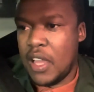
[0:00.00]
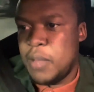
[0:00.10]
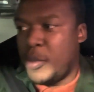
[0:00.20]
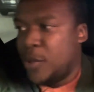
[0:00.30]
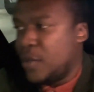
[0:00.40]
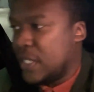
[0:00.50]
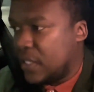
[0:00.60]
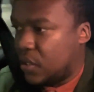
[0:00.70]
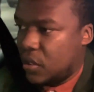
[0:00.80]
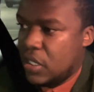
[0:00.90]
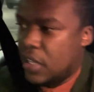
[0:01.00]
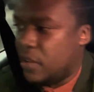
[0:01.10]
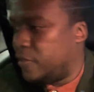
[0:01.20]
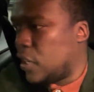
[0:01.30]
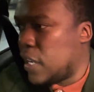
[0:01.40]
Because
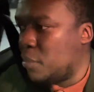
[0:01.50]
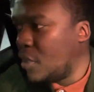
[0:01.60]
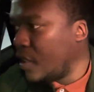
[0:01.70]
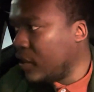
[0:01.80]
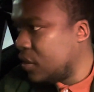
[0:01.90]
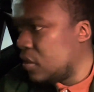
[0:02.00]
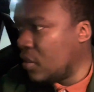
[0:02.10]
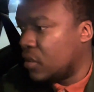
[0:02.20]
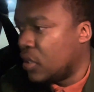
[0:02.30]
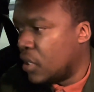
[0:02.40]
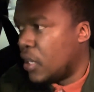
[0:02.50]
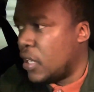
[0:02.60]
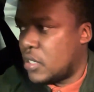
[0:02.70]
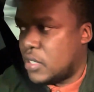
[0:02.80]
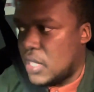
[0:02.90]
if you're coming
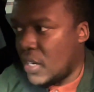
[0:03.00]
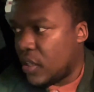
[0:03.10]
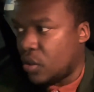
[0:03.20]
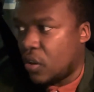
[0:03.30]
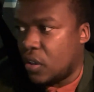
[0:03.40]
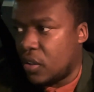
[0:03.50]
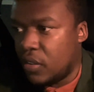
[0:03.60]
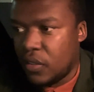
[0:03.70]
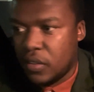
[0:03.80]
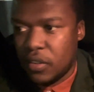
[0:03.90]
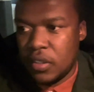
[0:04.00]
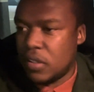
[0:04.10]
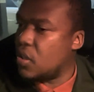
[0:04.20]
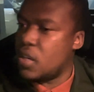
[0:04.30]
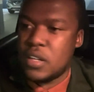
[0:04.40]
straight on,
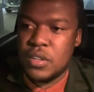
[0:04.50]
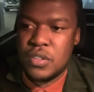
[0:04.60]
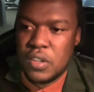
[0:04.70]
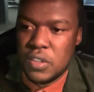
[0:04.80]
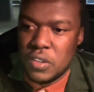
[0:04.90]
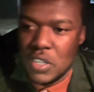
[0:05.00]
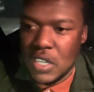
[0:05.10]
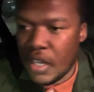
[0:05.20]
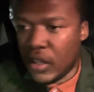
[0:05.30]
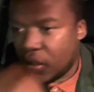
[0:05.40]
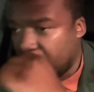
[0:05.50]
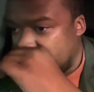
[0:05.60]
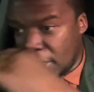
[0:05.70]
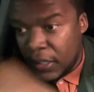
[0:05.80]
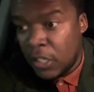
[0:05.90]
no, you're not gonna get it.
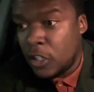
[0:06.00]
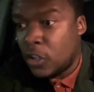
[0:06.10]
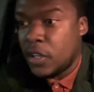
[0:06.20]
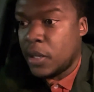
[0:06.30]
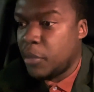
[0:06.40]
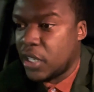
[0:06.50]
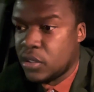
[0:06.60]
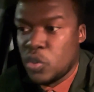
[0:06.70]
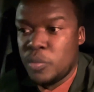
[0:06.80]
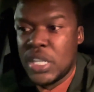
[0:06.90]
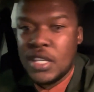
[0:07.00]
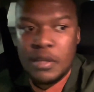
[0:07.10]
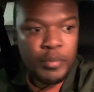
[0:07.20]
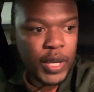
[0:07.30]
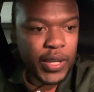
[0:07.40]
You're gonna make so many
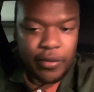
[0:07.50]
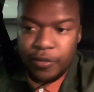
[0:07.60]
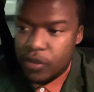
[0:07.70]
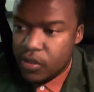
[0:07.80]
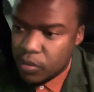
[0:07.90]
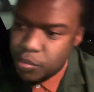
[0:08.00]
back and forths.